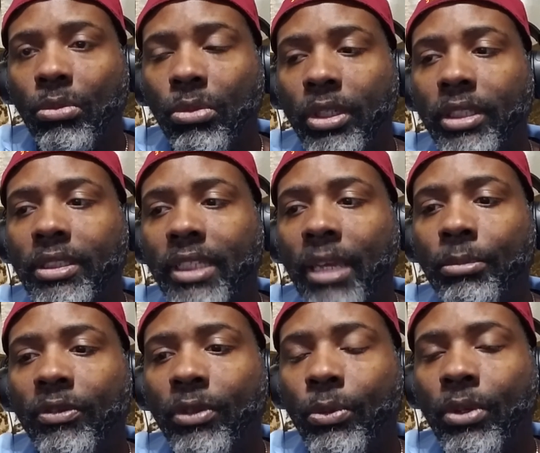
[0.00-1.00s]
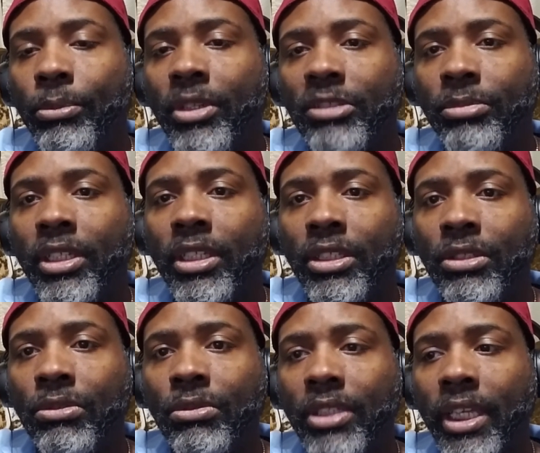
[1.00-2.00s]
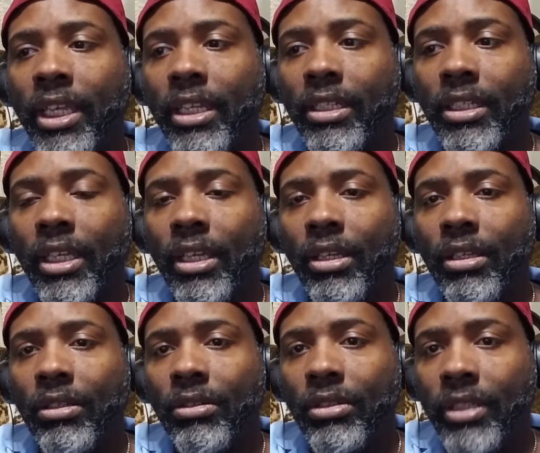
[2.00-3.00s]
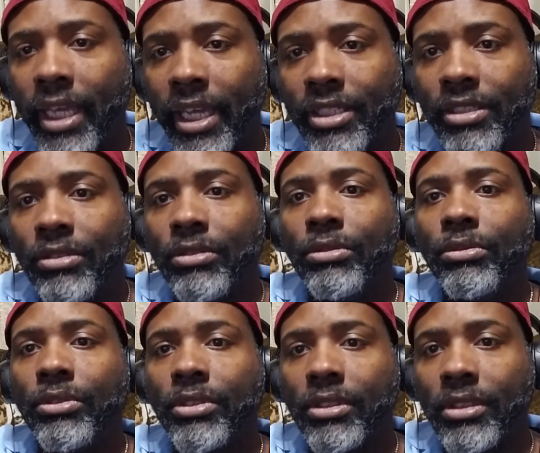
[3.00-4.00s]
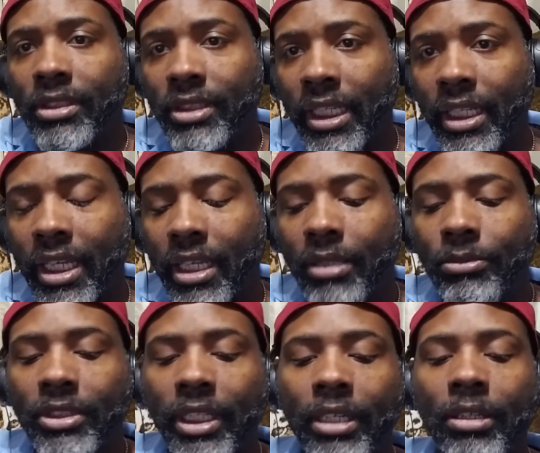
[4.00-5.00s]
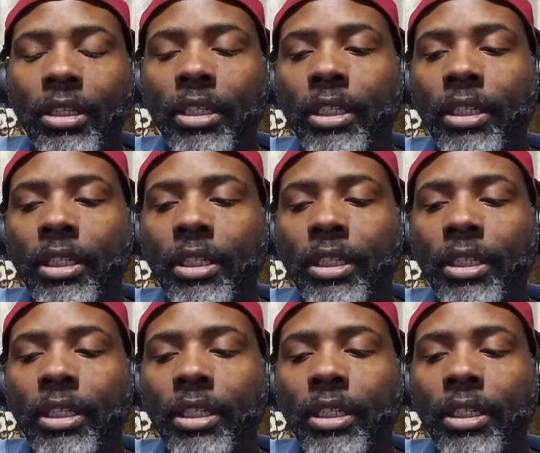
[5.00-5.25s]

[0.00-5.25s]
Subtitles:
what type of equipment is being used at nationals, state games. Now,